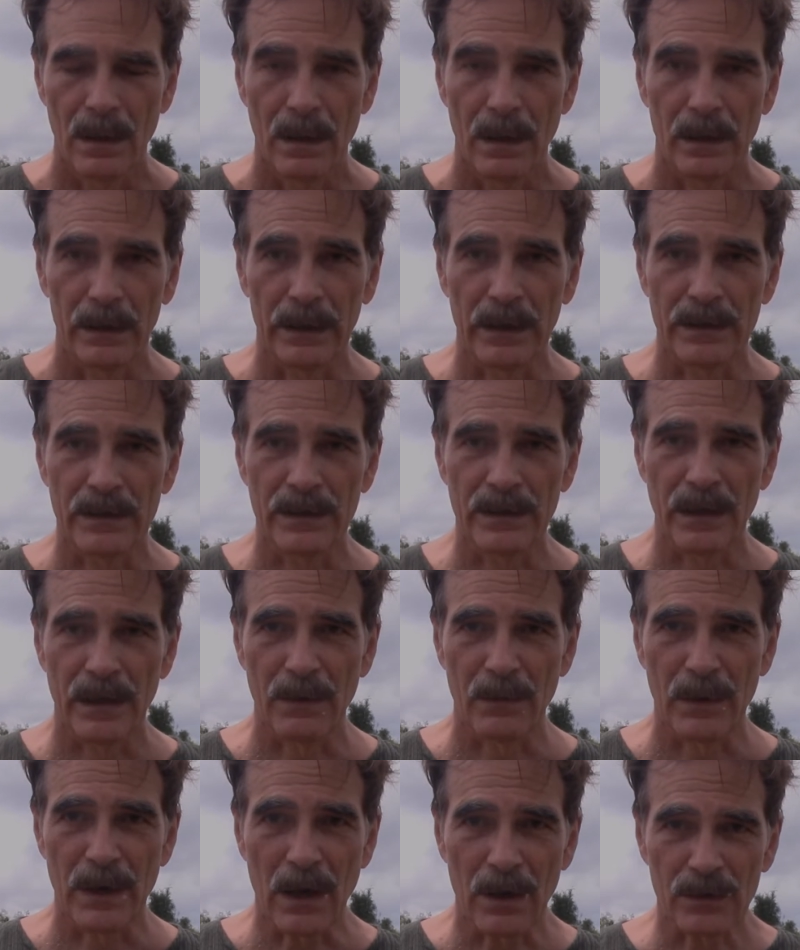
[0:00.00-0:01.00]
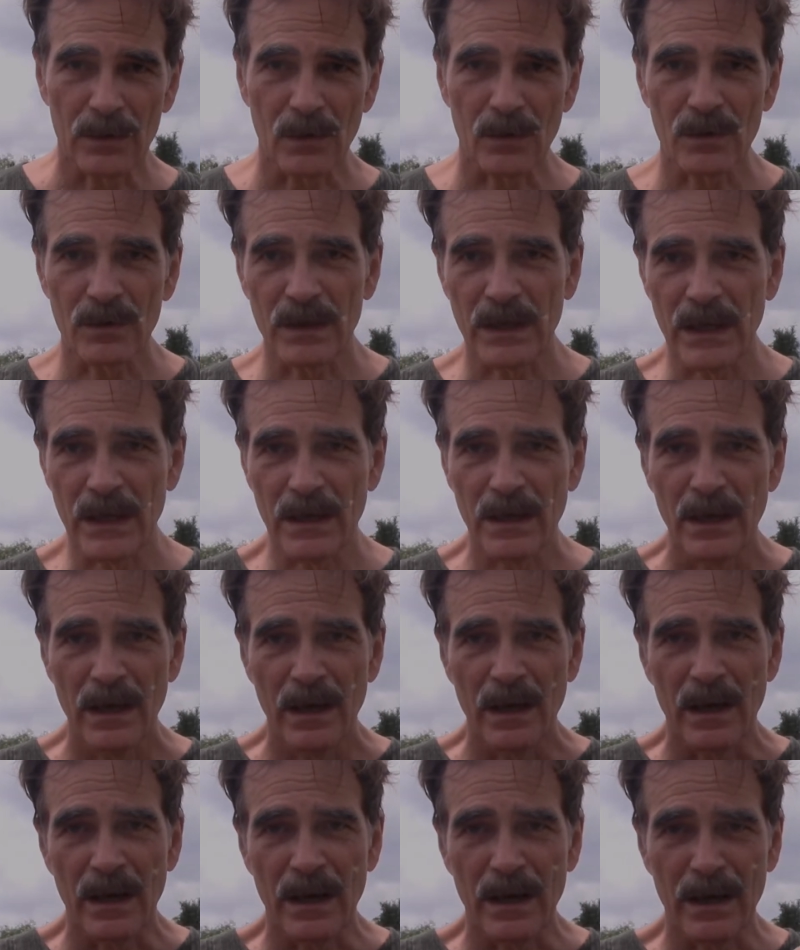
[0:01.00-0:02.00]
Let's see. We also
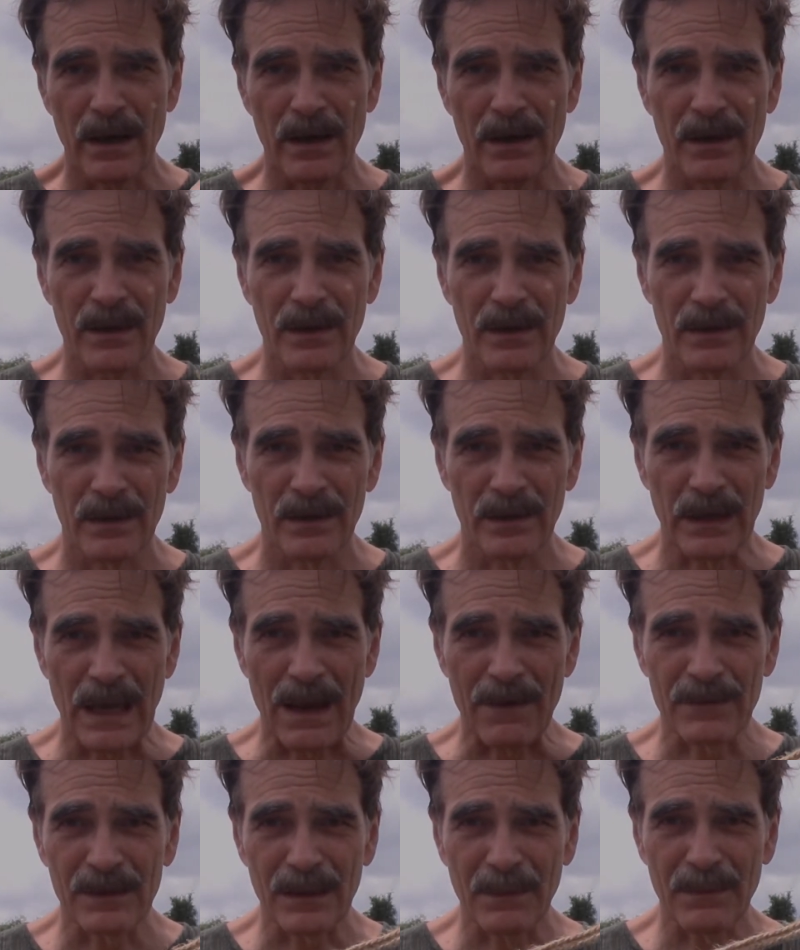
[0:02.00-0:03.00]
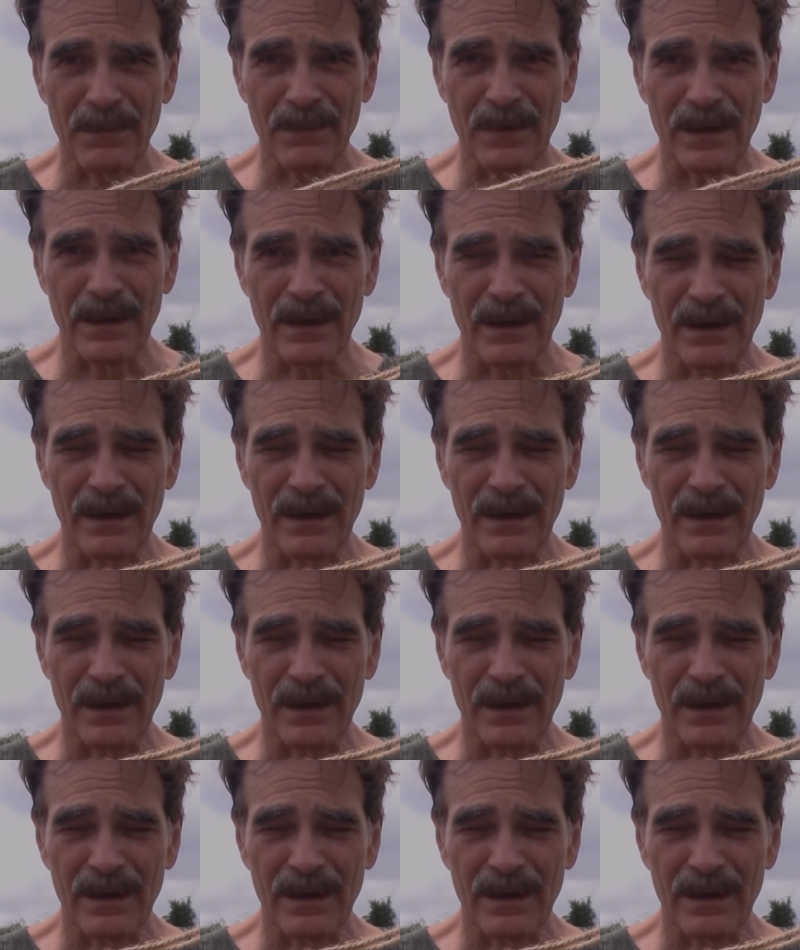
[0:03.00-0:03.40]
have some